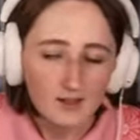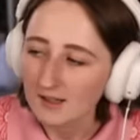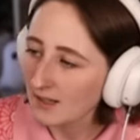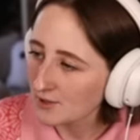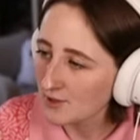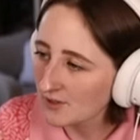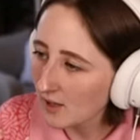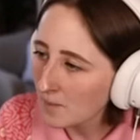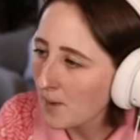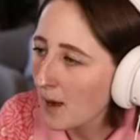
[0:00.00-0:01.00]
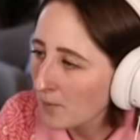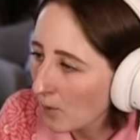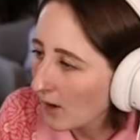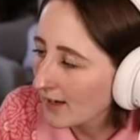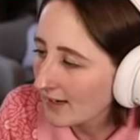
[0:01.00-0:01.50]
Can you sell
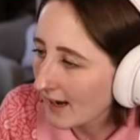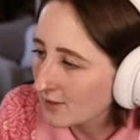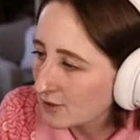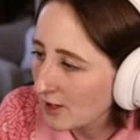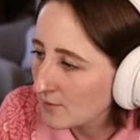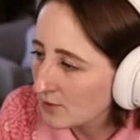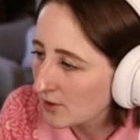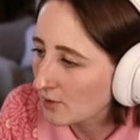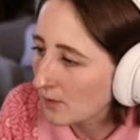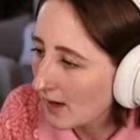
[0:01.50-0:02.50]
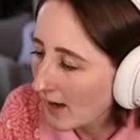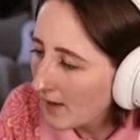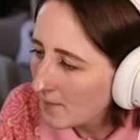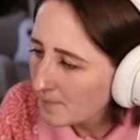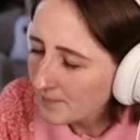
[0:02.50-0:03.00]
popcorn and ice cream too?
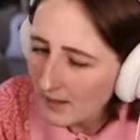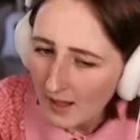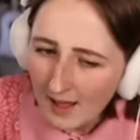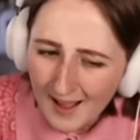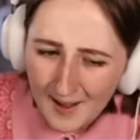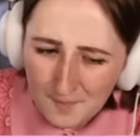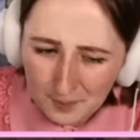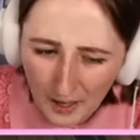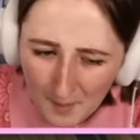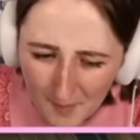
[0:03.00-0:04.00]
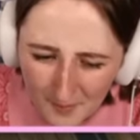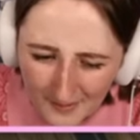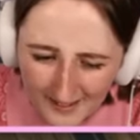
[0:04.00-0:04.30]
Um, probably.